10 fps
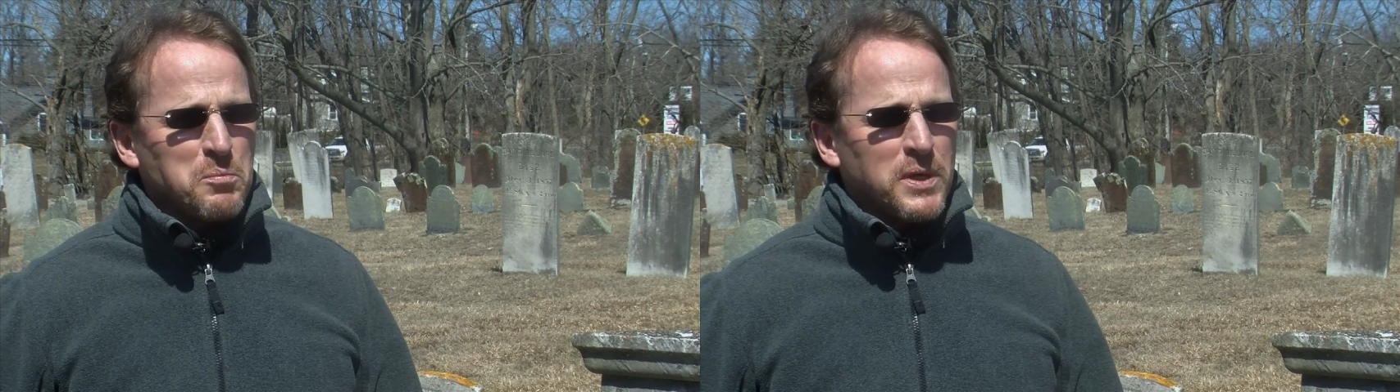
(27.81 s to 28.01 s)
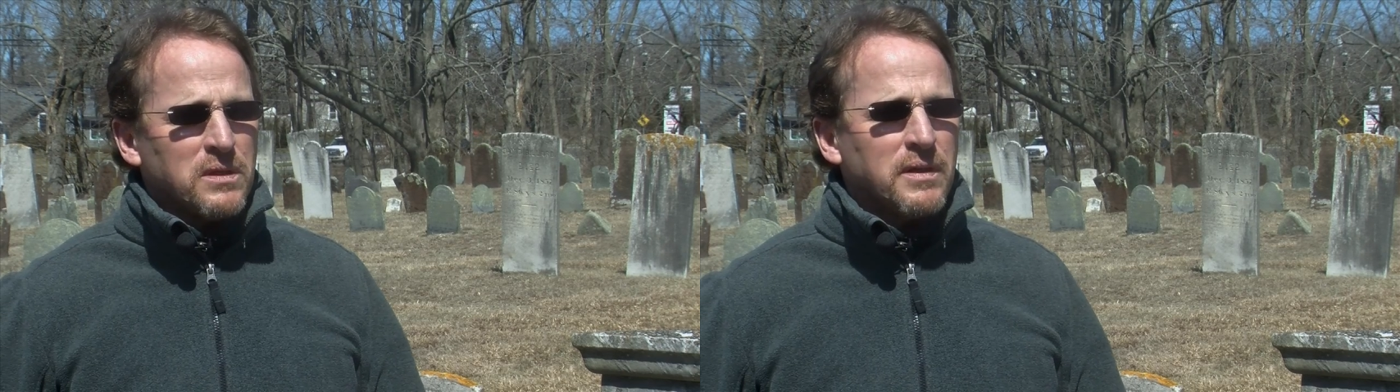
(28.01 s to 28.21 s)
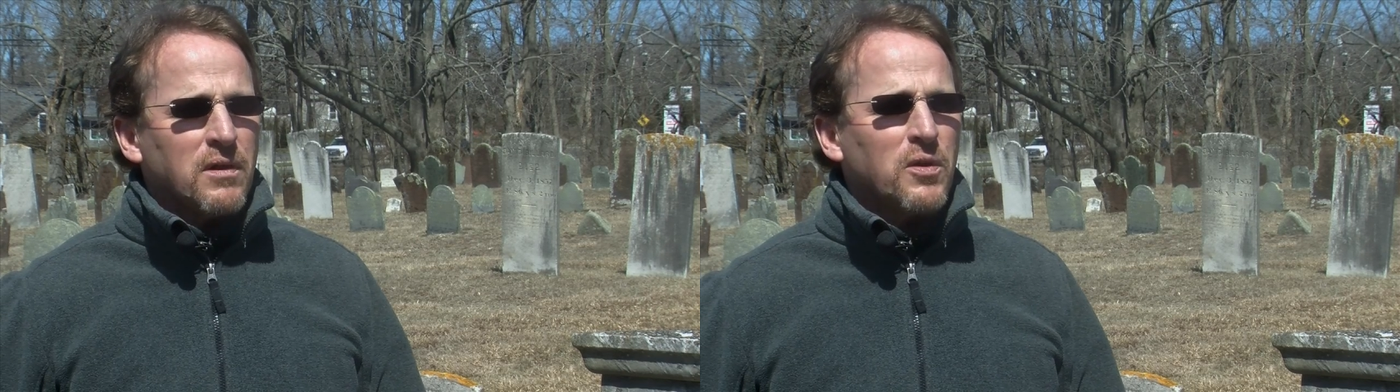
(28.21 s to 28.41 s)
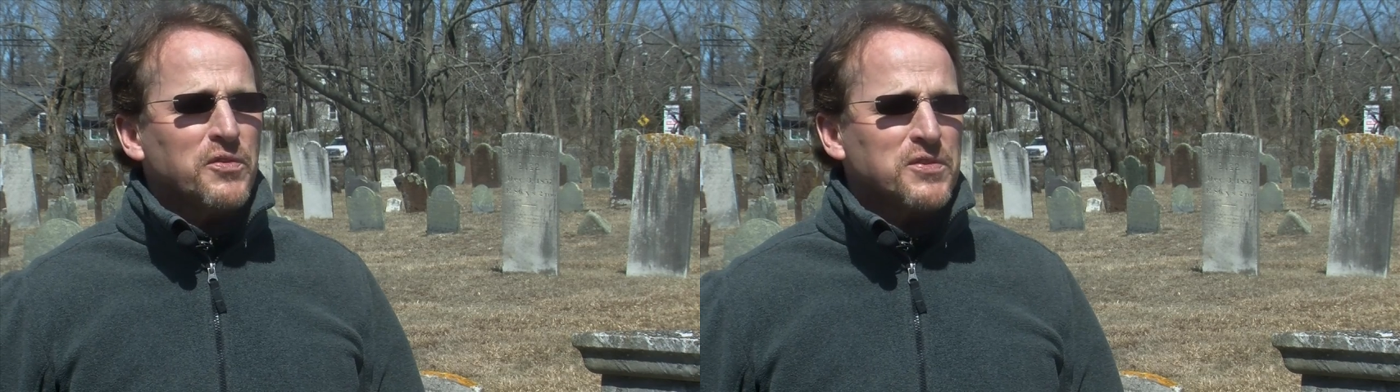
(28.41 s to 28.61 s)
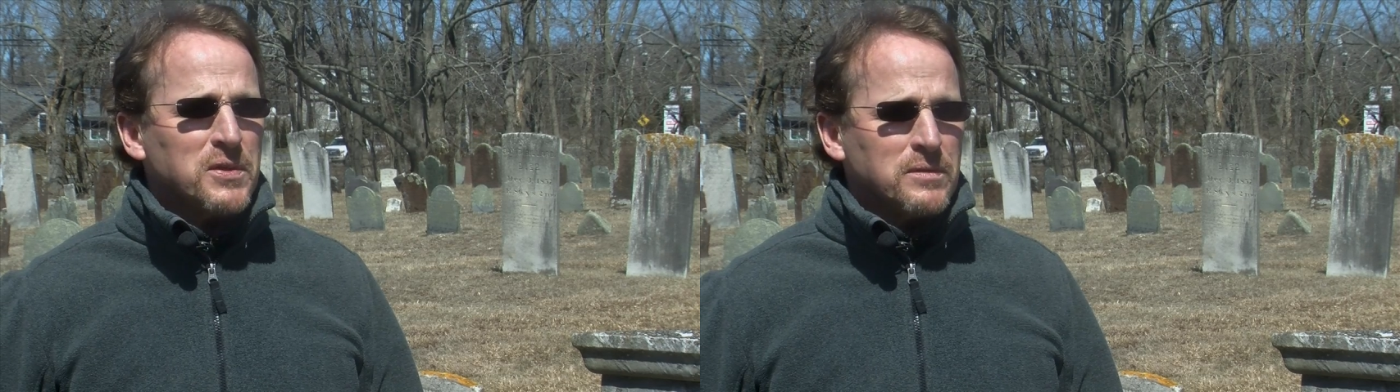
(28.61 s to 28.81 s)
but they're
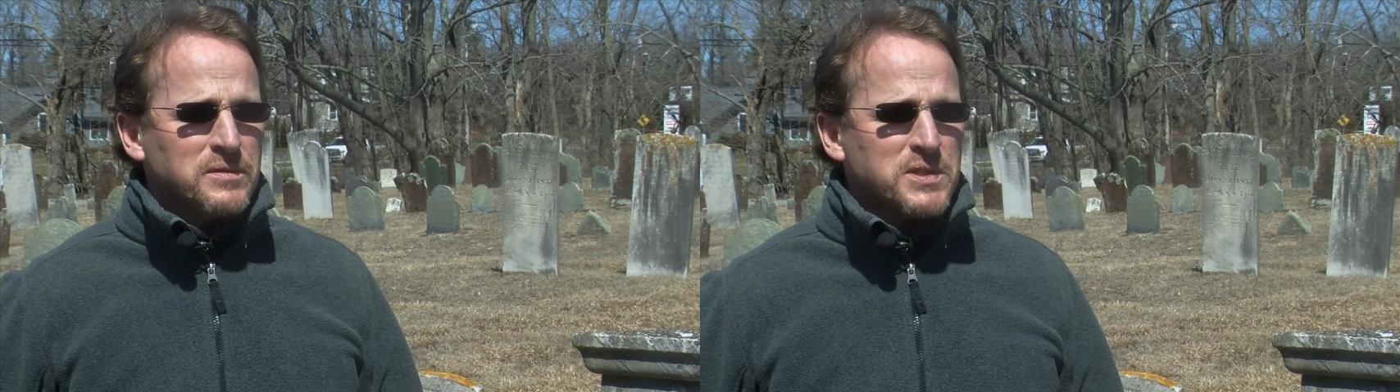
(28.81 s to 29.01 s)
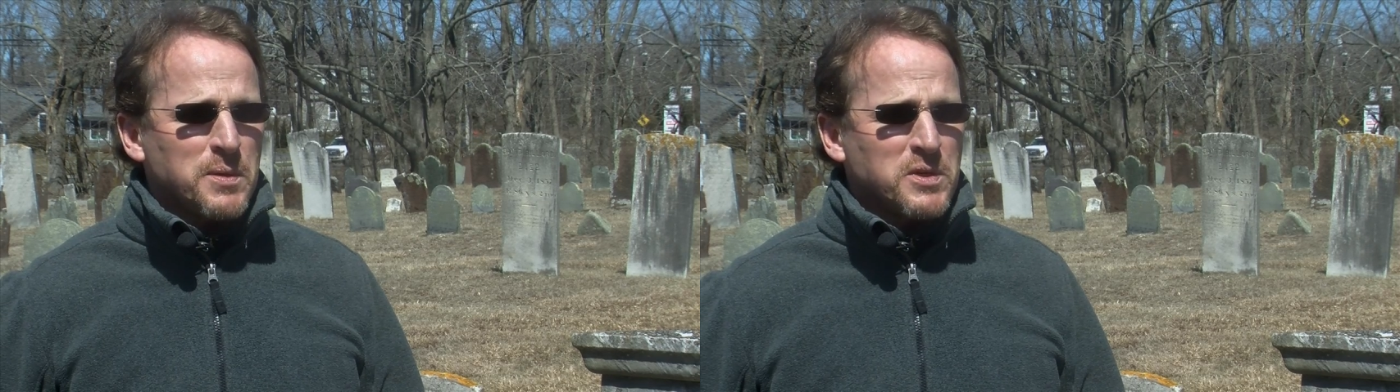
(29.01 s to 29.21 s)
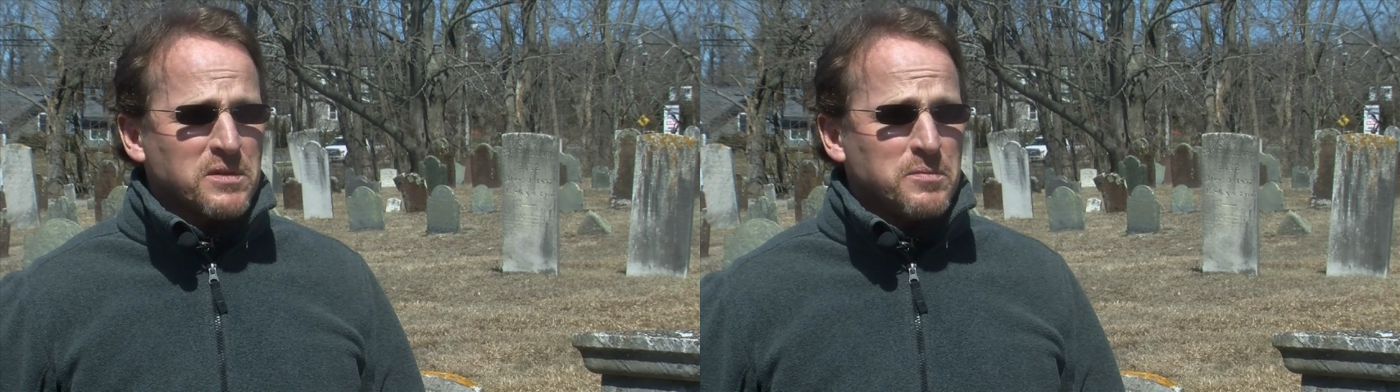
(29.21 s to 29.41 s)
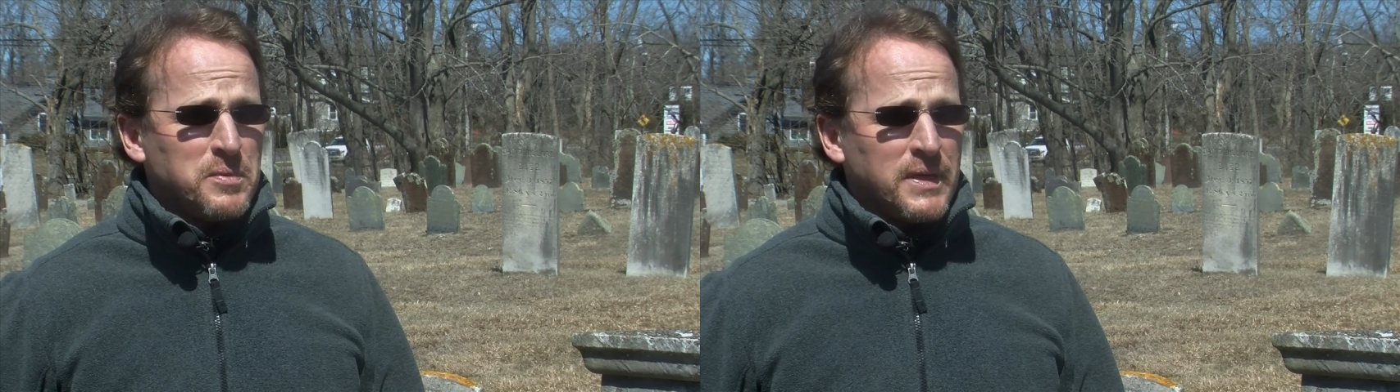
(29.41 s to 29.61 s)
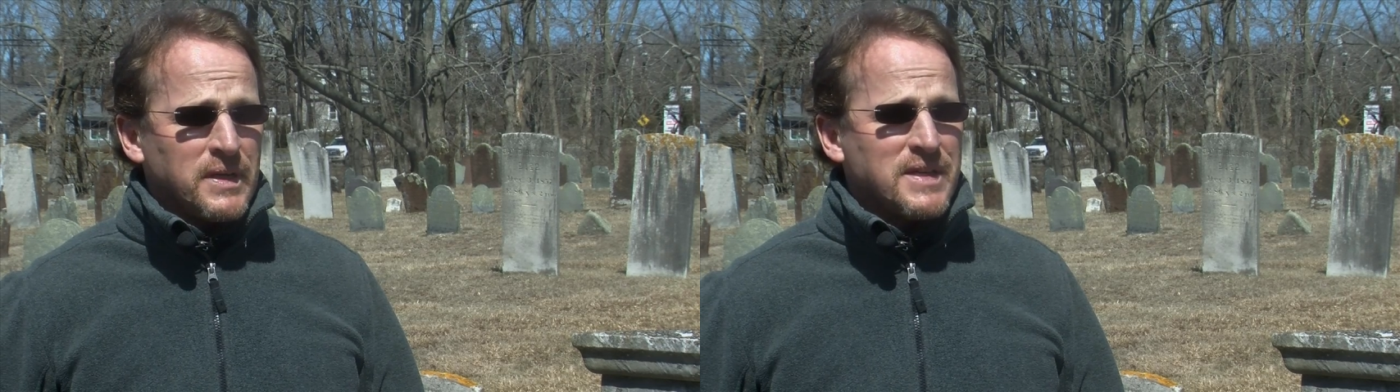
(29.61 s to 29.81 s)
also subject to
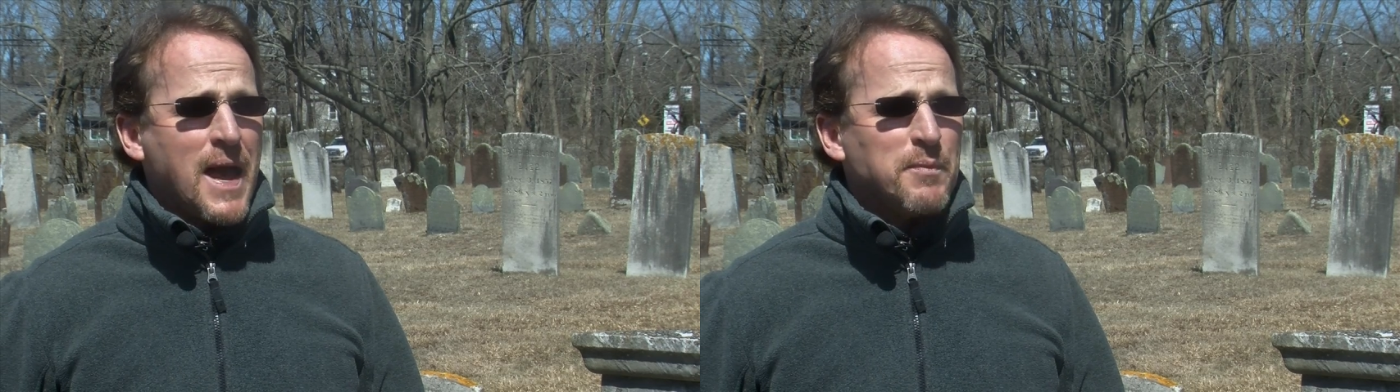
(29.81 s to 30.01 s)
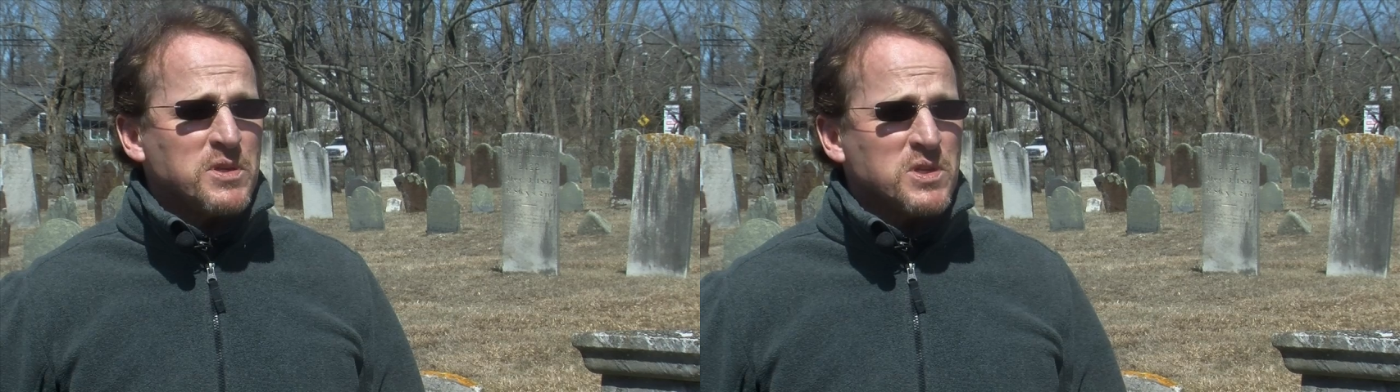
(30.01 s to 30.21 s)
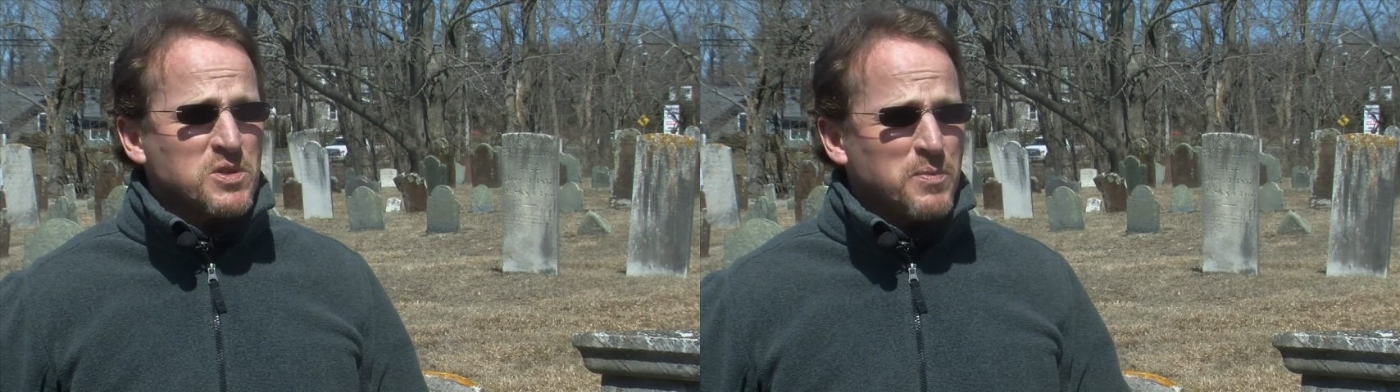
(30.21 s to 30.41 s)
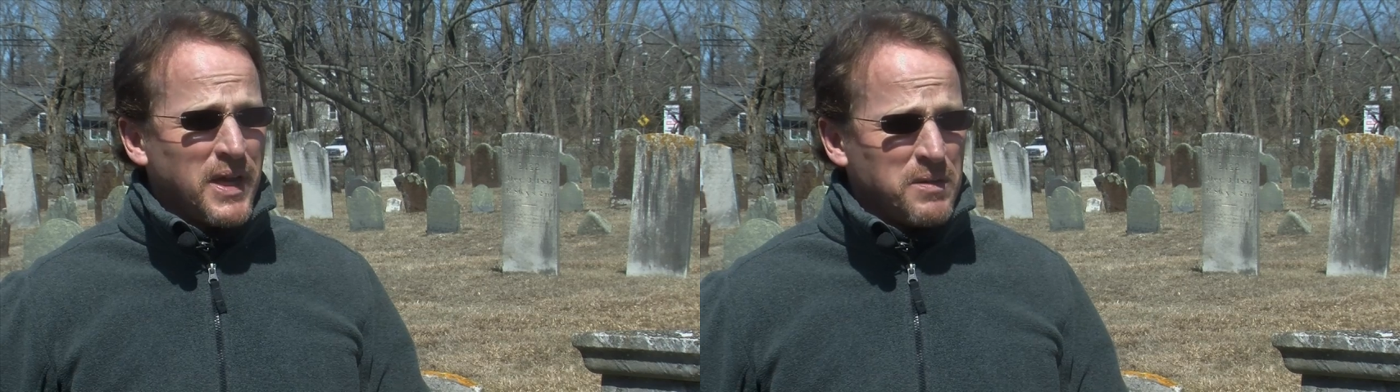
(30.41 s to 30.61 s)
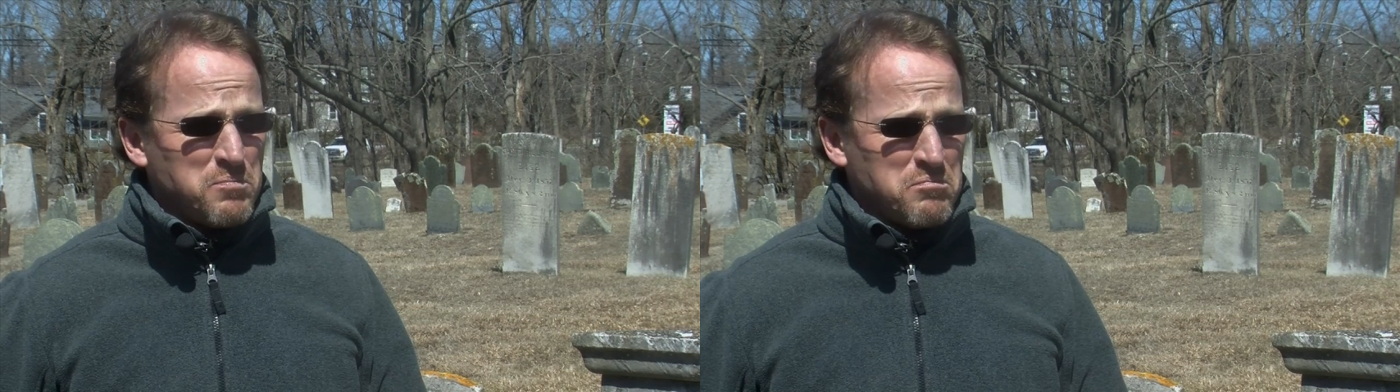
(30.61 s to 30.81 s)
being damaged just
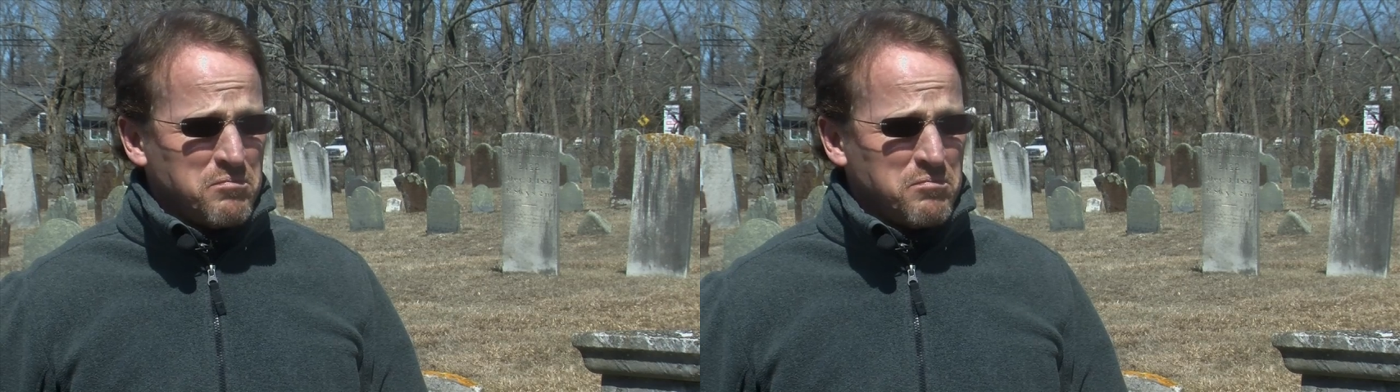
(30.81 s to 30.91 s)
by